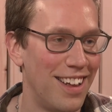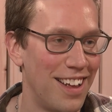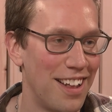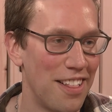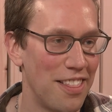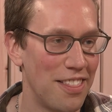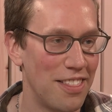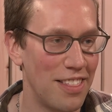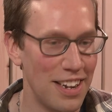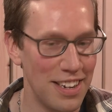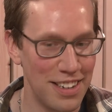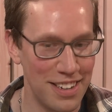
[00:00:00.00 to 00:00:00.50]

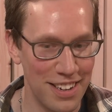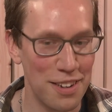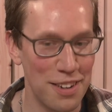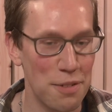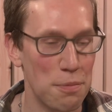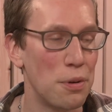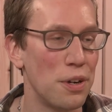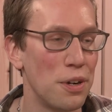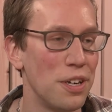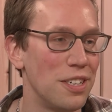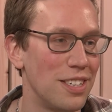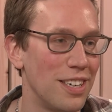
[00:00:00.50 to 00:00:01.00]
They did
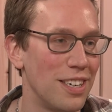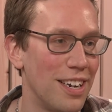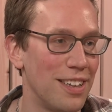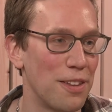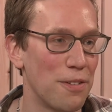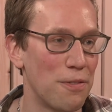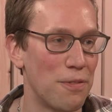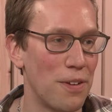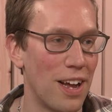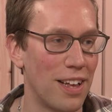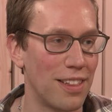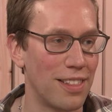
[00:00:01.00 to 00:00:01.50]
appreciate the
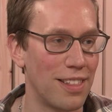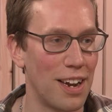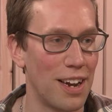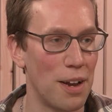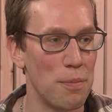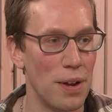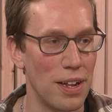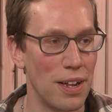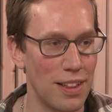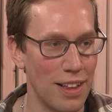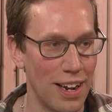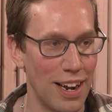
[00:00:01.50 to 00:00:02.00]
fact that I
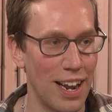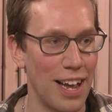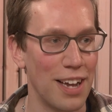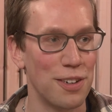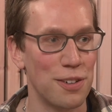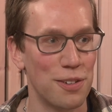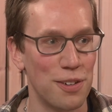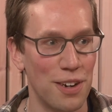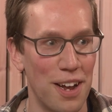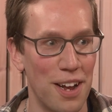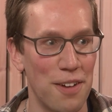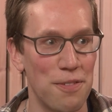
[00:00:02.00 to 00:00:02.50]
made that
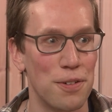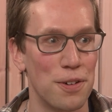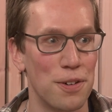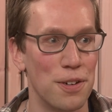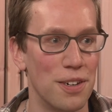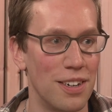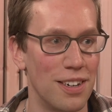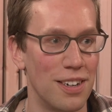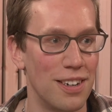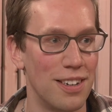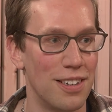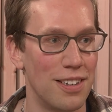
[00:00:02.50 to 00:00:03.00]
extra
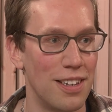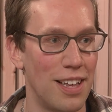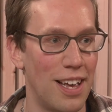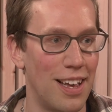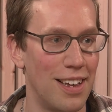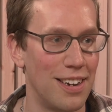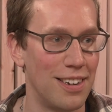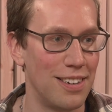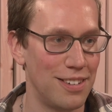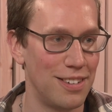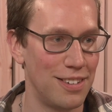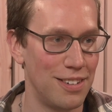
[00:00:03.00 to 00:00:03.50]
effort
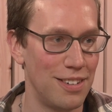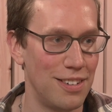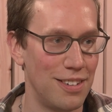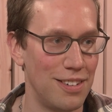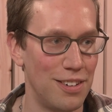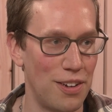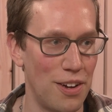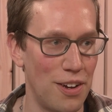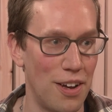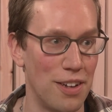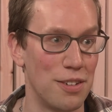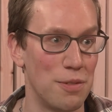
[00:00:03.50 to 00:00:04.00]
that
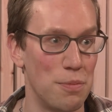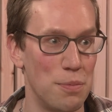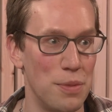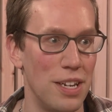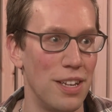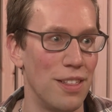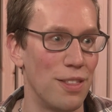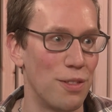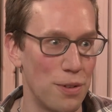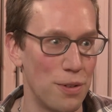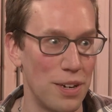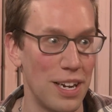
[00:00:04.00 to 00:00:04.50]
cost me
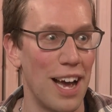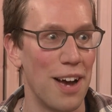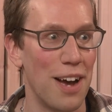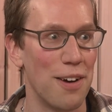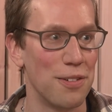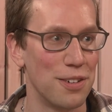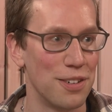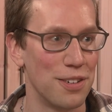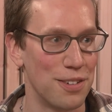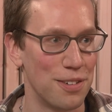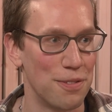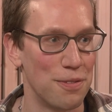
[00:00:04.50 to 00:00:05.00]
three
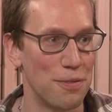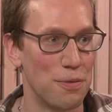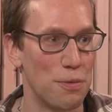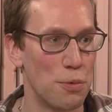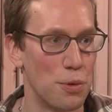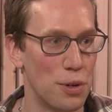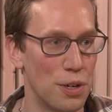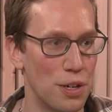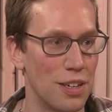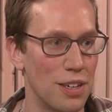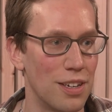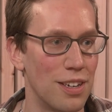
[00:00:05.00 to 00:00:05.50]
hours of
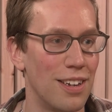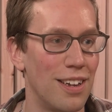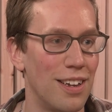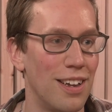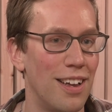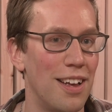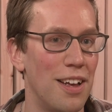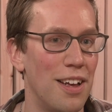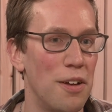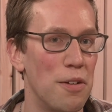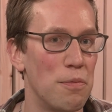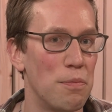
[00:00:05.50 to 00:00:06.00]
work,
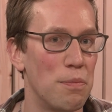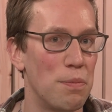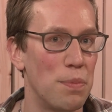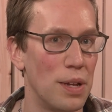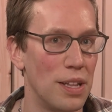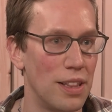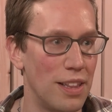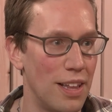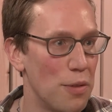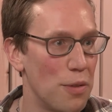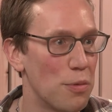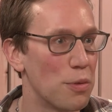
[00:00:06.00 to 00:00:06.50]
but
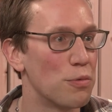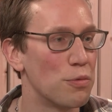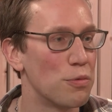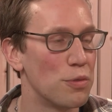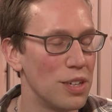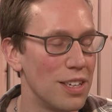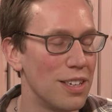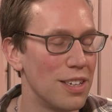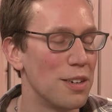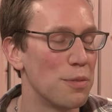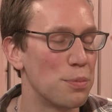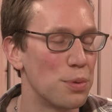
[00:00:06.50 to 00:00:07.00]
they were
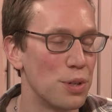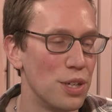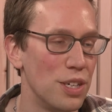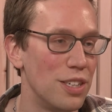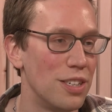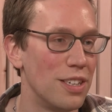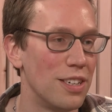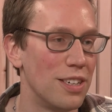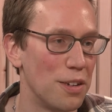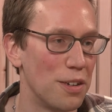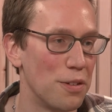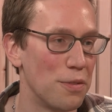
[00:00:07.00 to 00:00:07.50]
really
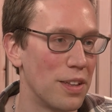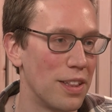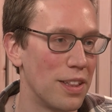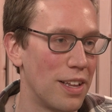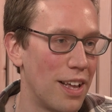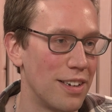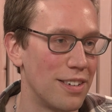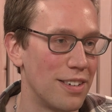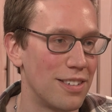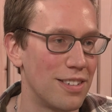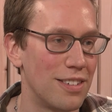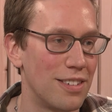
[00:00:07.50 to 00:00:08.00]
appreciative. And
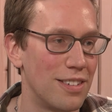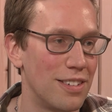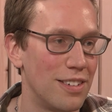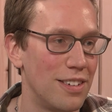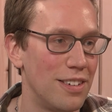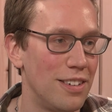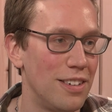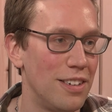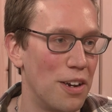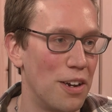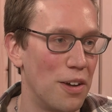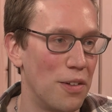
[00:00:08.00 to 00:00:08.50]
that's,
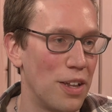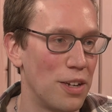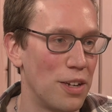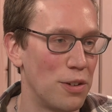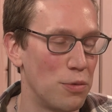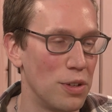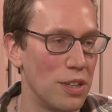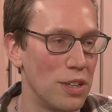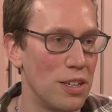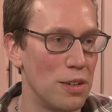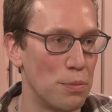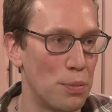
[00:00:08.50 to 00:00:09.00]
you know, that's
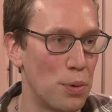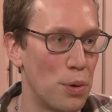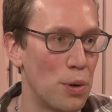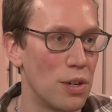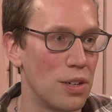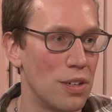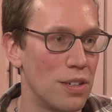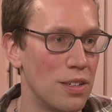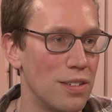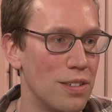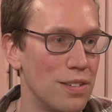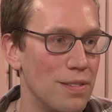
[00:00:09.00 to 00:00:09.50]
really
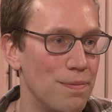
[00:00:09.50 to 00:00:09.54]
important.